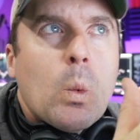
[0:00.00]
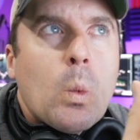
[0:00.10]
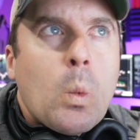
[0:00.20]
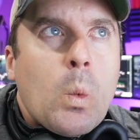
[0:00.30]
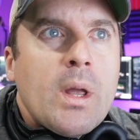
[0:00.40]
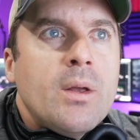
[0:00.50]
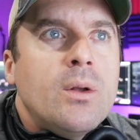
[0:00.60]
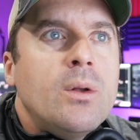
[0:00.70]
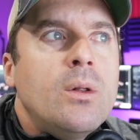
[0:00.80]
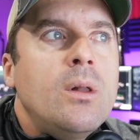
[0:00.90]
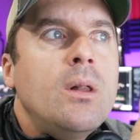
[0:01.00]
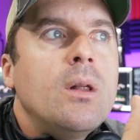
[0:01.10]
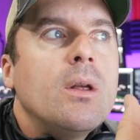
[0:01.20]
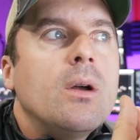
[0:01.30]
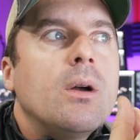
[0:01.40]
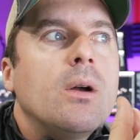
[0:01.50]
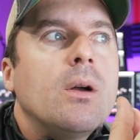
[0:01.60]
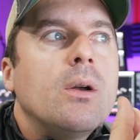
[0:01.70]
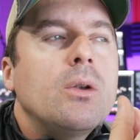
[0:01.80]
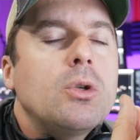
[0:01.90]
will
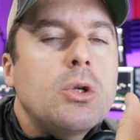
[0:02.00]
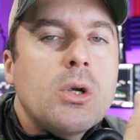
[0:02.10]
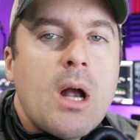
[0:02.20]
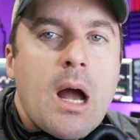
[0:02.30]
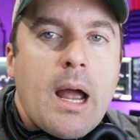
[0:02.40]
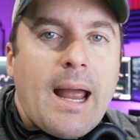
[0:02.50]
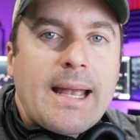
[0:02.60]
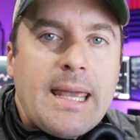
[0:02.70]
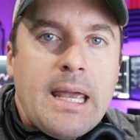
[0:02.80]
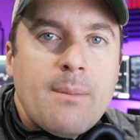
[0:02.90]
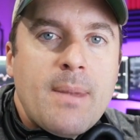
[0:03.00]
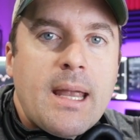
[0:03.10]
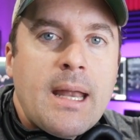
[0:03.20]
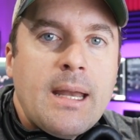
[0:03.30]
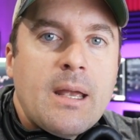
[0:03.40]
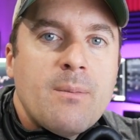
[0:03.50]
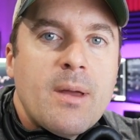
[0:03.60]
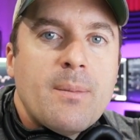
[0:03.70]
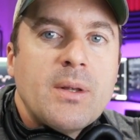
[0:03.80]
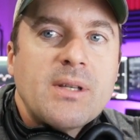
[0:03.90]
try, I can't make any
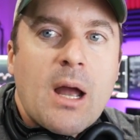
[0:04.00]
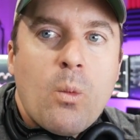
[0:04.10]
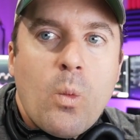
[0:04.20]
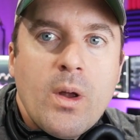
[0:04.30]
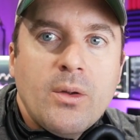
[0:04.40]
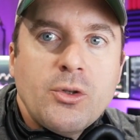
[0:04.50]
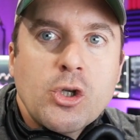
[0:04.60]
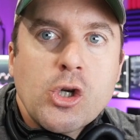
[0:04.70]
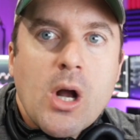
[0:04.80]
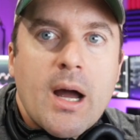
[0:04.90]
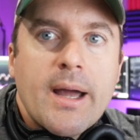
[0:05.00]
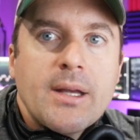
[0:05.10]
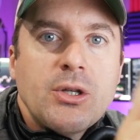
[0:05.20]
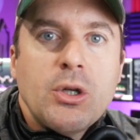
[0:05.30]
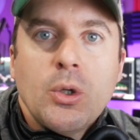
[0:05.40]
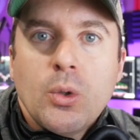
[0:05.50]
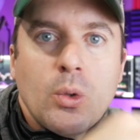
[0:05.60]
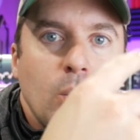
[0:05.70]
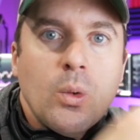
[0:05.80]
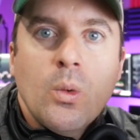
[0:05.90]
commitments. I will try
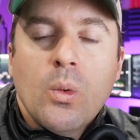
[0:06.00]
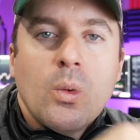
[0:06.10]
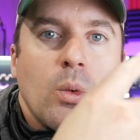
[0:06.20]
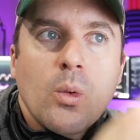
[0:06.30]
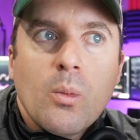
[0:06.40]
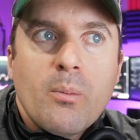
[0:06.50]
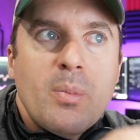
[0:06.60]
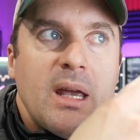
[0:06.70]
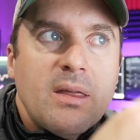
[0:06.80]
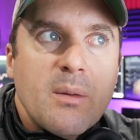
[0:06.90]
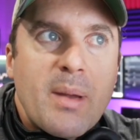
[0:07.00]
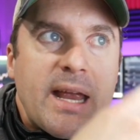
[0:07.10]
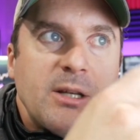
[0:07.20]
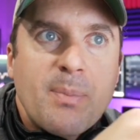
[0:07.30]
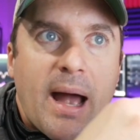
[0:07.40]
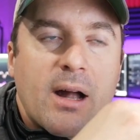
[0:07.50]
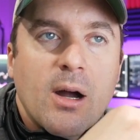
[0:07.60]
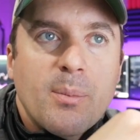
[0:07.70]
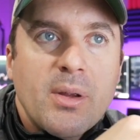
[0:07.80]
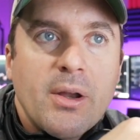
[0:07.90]
to pick the pace back
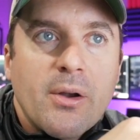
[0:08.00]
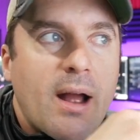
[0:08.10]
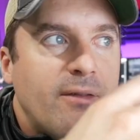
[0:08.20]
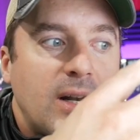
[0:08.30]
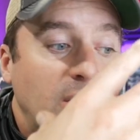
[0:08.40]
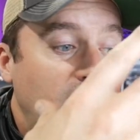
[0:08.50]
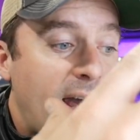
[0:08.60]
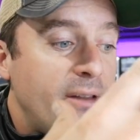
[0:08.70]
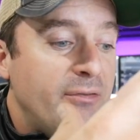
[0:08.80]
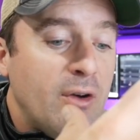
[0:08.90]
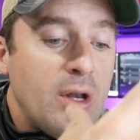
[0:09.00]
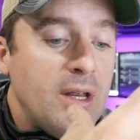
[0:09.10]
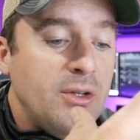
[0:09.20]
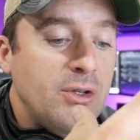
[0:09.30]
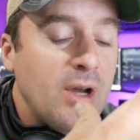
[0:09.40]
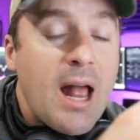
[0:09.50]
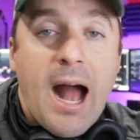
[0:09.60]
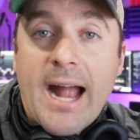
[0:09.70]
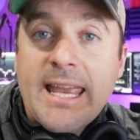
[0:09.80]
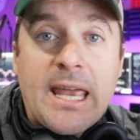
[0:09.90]
up here. I've got a lot of footage.
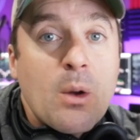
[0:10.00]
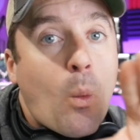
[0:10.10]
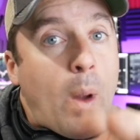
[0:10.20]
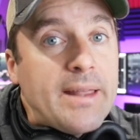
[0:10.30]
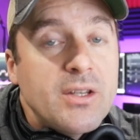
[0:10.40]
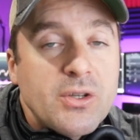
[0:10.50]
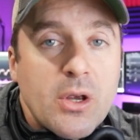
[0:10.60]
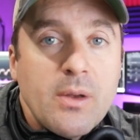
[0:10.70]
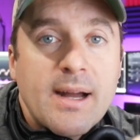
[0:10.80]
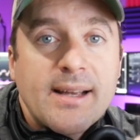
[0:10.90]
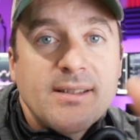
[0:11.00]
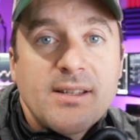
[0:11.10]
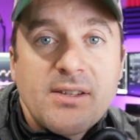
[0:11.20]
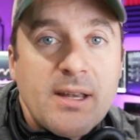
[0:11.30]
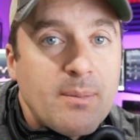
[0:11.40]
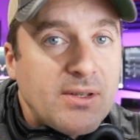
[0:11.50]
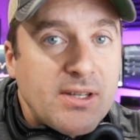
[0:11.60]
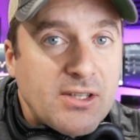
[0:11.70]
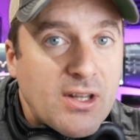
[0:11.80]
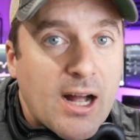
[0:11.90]
I can't wait to show you guys the
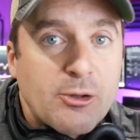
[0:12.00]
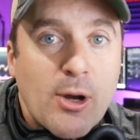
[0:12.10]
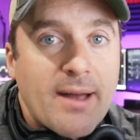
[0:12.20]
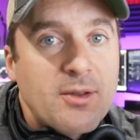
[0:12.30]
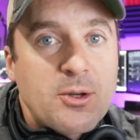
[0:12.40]
CNBC stock draft, the